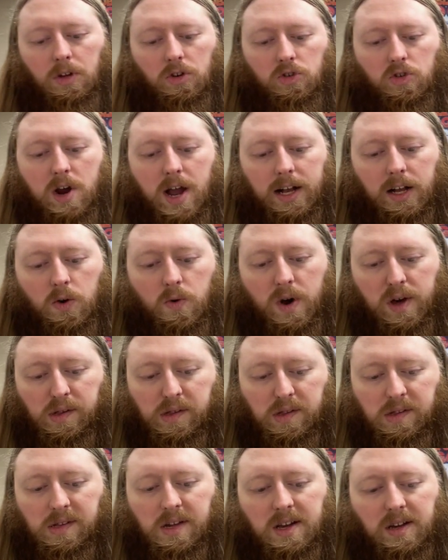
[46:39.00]
Dragon
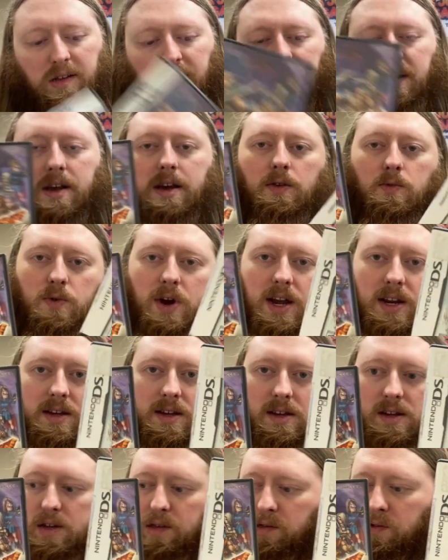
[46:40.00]
Quest 6, and
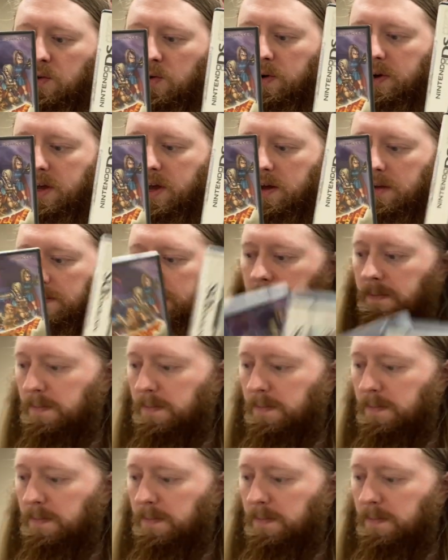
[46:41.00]
Radiant Historia.